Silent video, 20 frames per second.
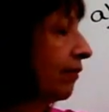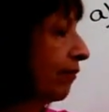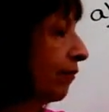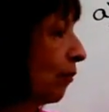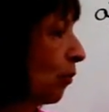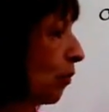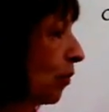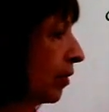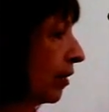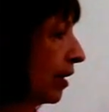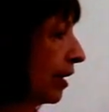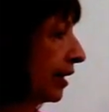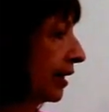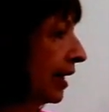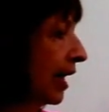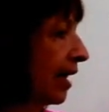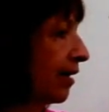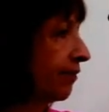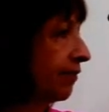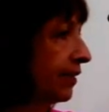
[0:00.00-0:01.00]
for a
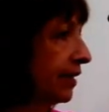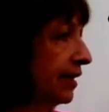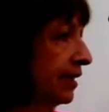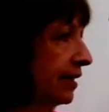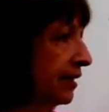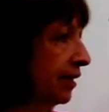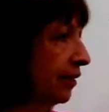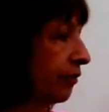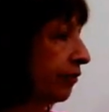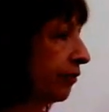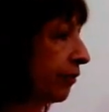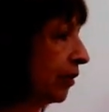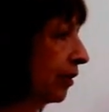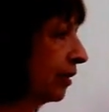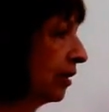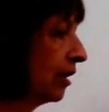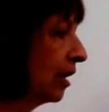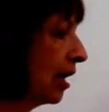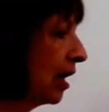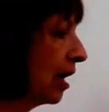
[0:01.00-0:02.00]
confidence
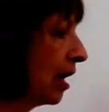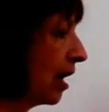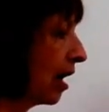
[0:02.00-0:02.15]
interval,